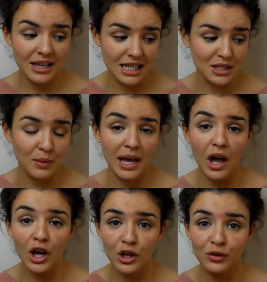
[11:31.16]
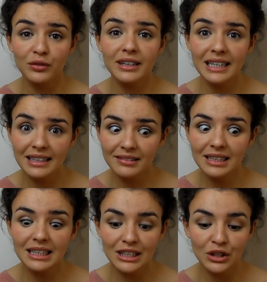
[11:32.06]
put it this way, I could really,
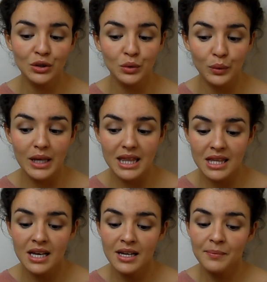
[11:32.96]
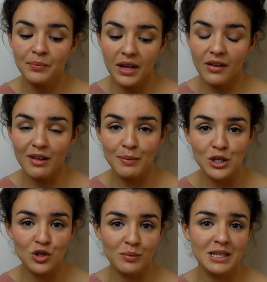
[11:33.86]
really do with a nice
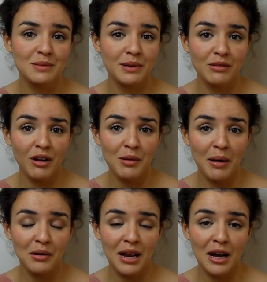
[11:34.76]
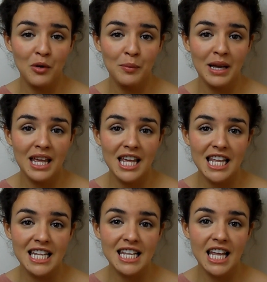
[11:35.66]
big shopping spree right about now
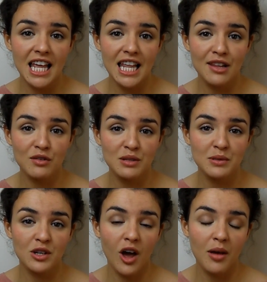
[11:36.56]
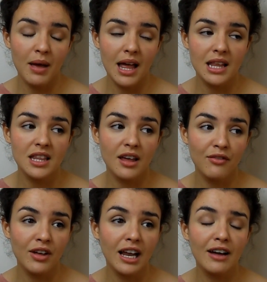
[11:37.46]
because it's Christmas time
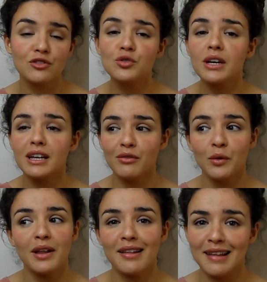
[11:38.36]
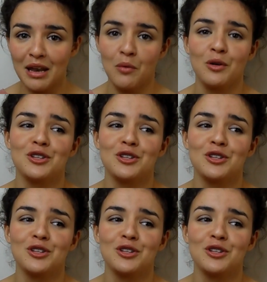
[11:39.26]
and I feel like I've treated everyone else and